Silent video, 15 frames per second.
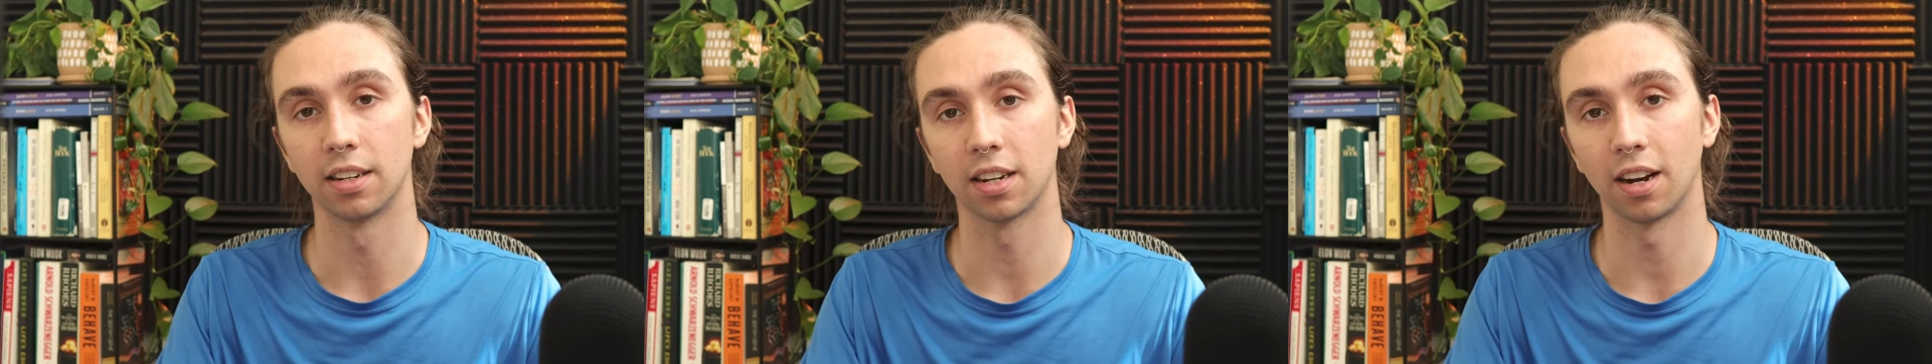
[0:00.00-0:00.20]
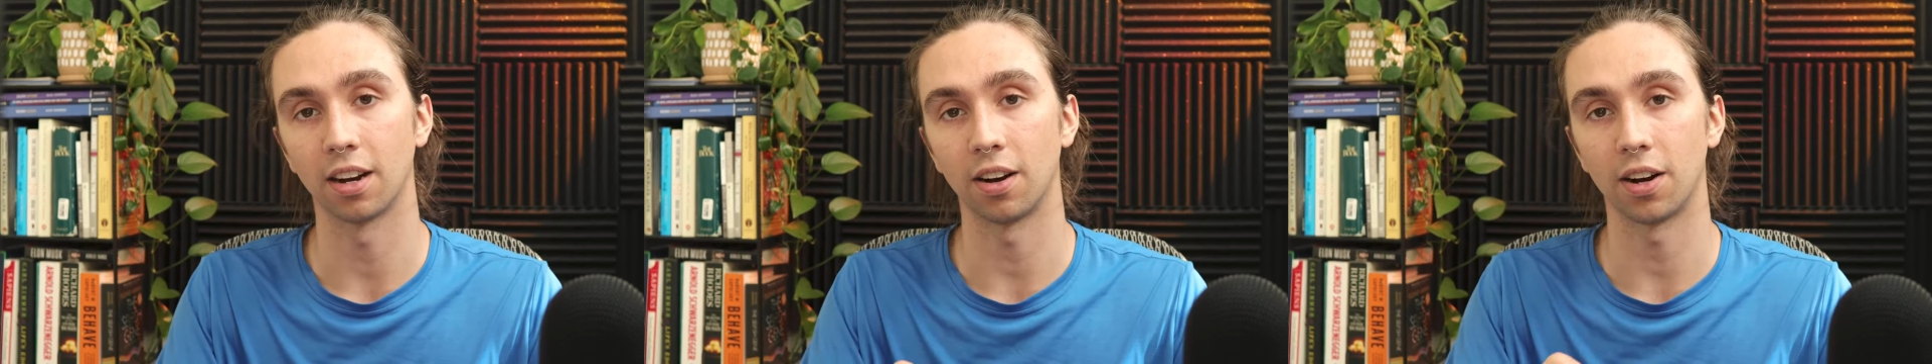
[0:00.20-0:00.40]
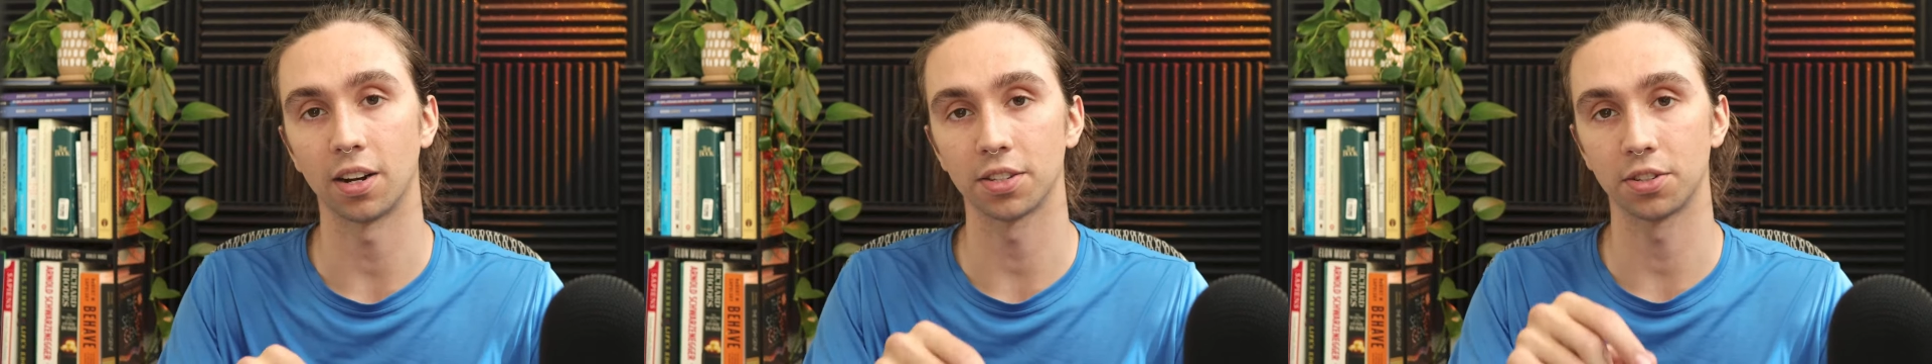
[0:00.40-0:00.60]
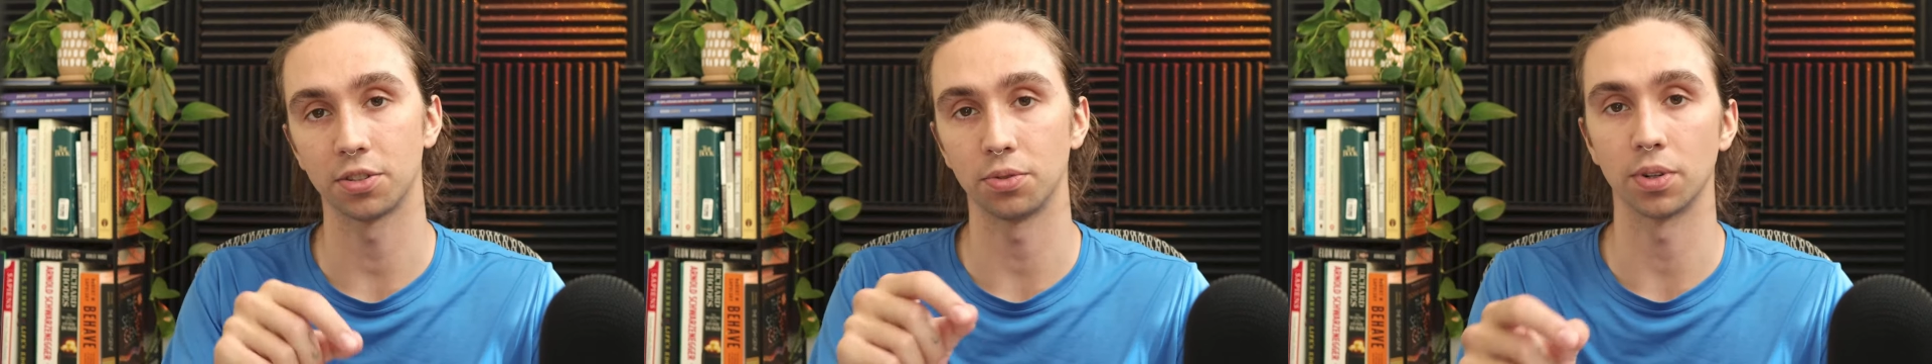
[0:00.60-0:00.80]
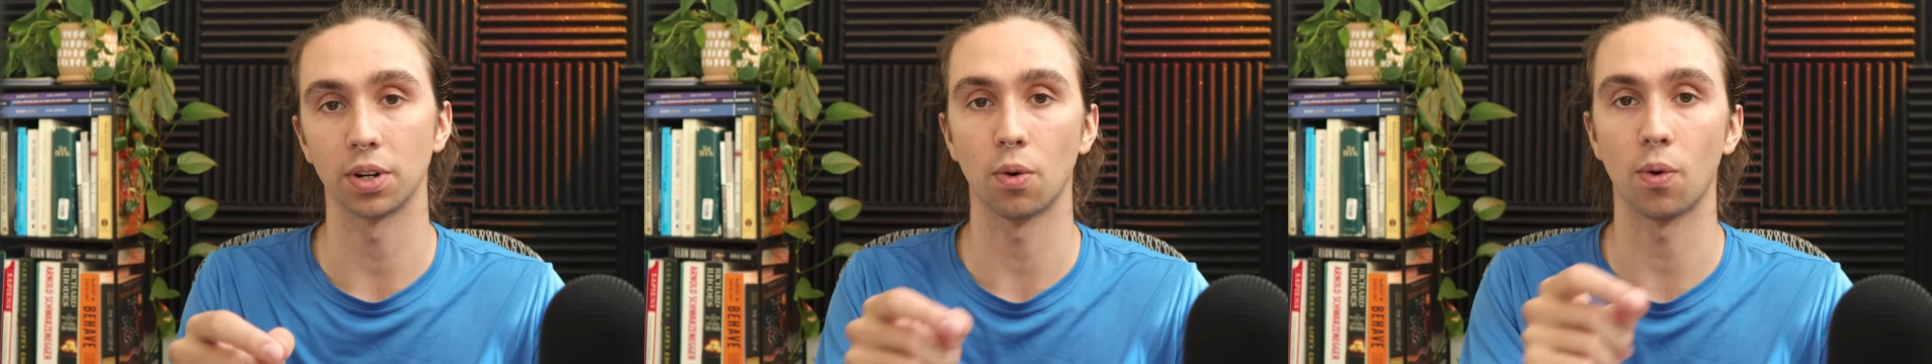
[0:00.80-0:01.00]
cost
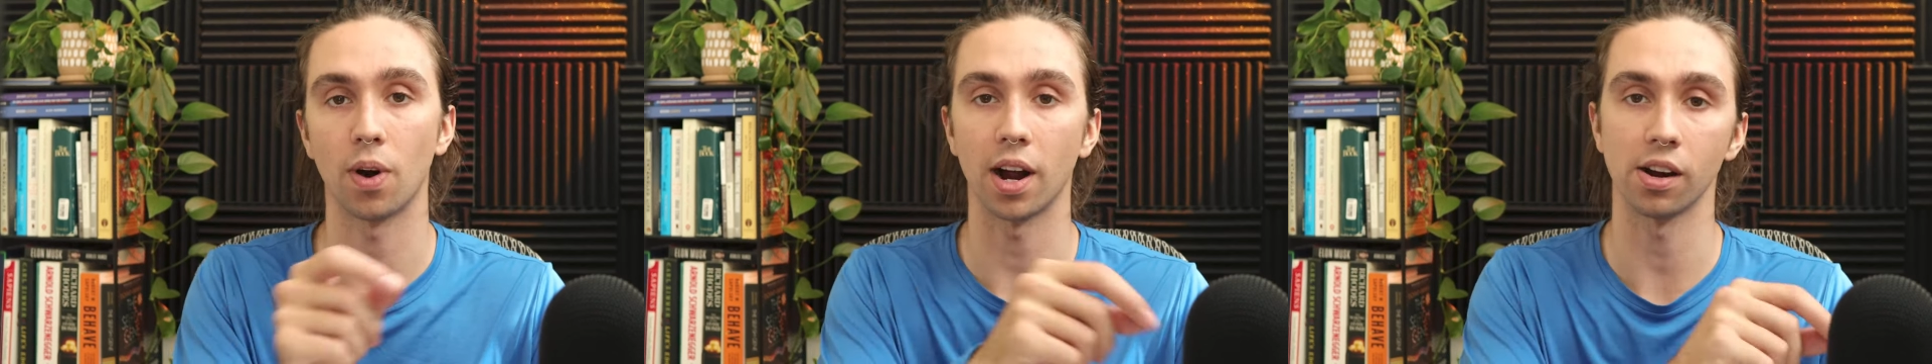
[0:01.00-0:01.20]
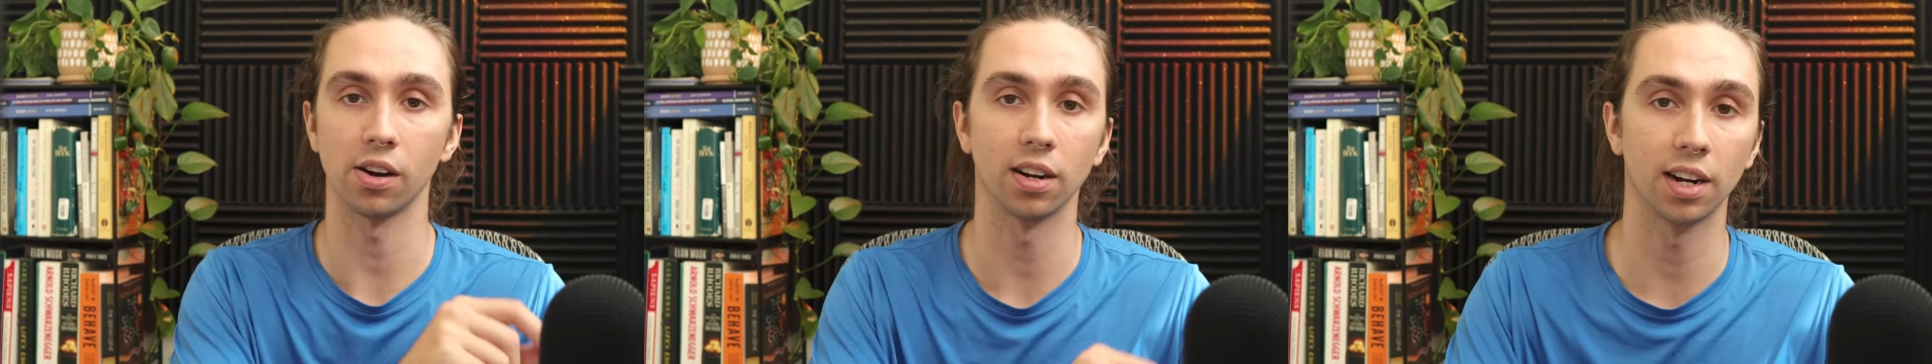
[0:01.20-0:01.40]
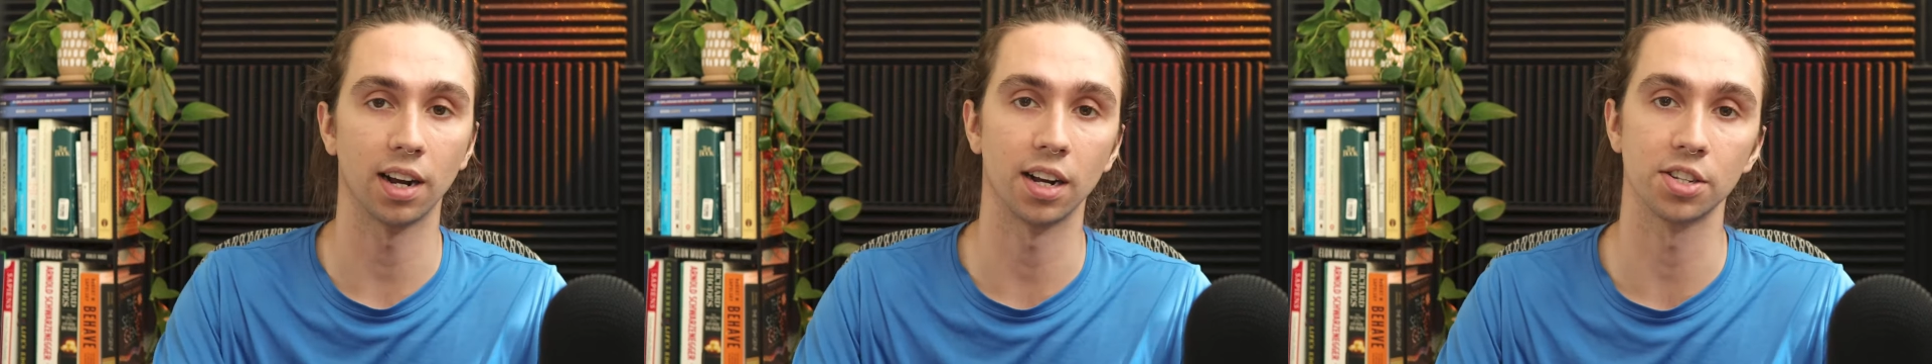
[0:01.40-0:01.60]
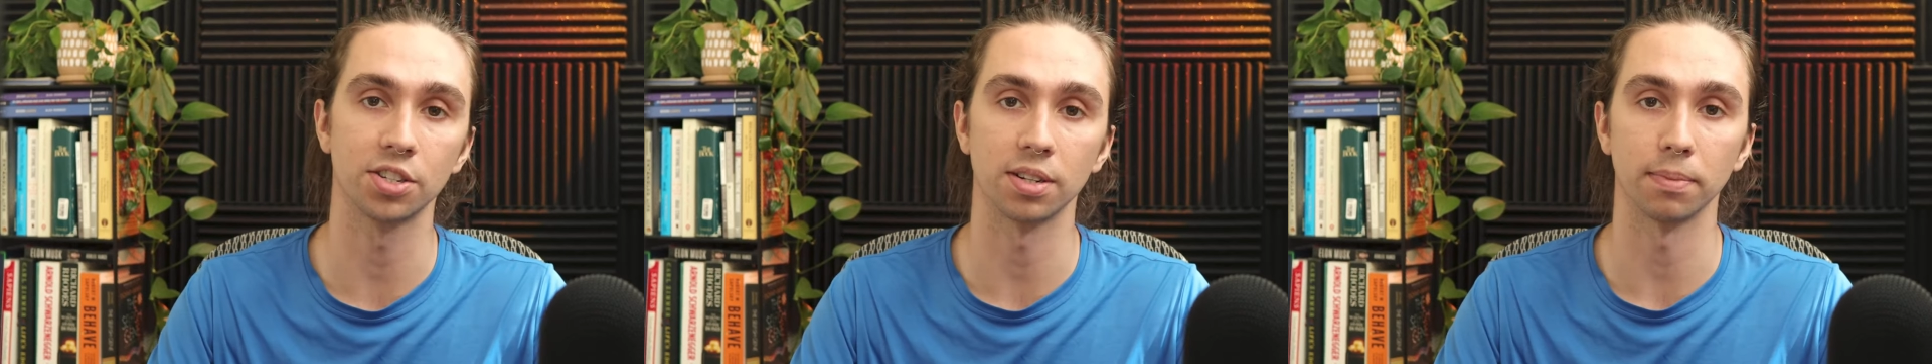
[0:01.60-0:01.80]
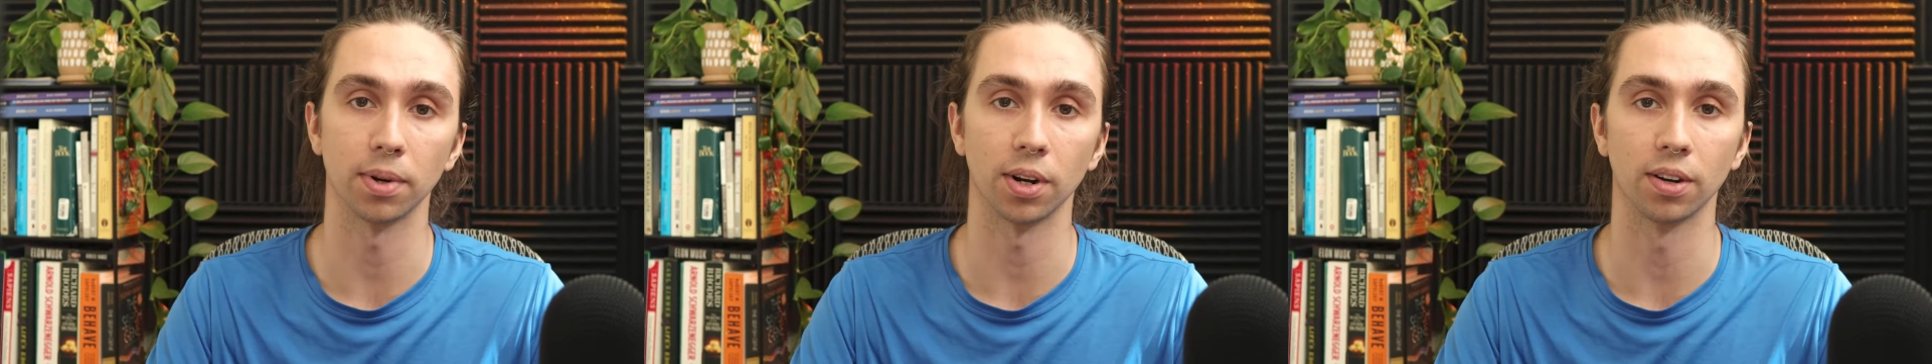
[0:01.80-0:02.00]
to acquire a
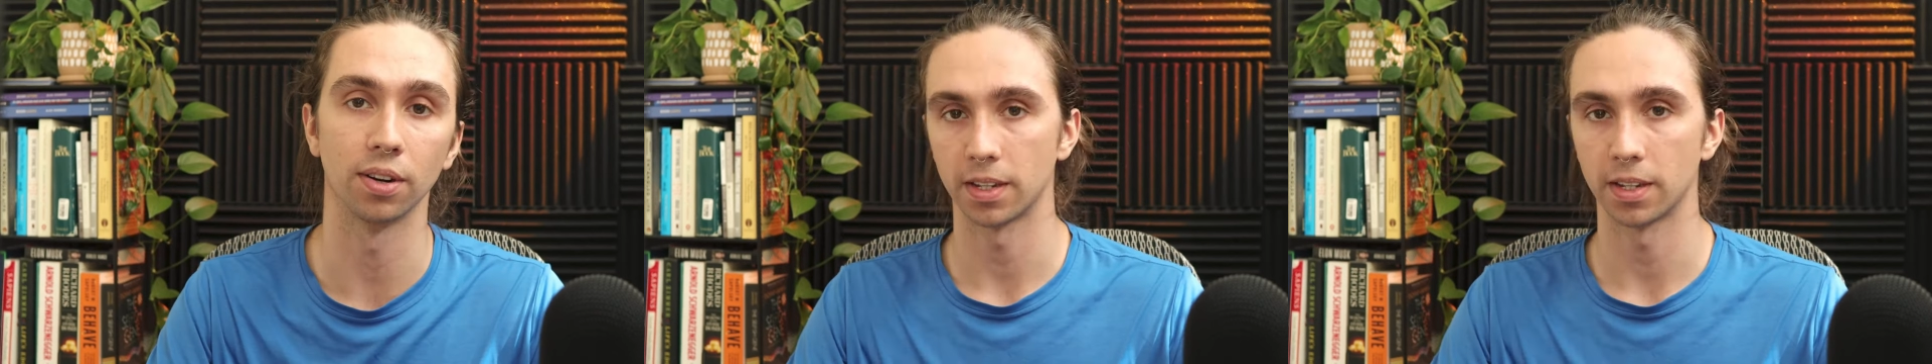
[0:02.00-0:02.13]
customer.